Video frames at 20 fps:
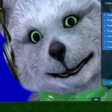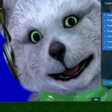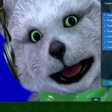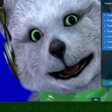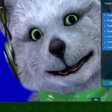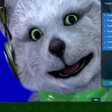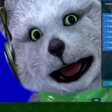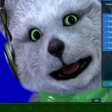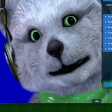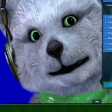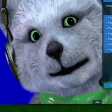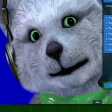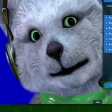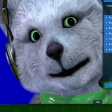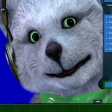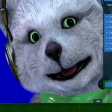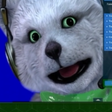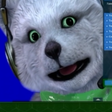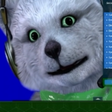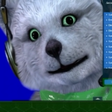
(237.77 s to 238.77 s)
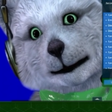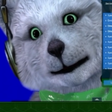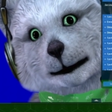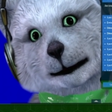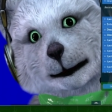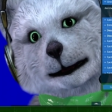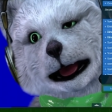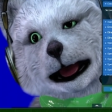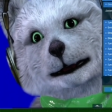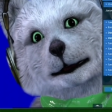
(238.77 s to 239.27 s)
not not not
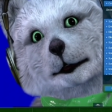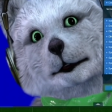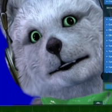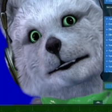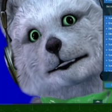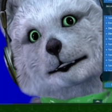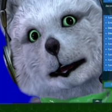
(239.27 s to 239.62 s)
post processing. If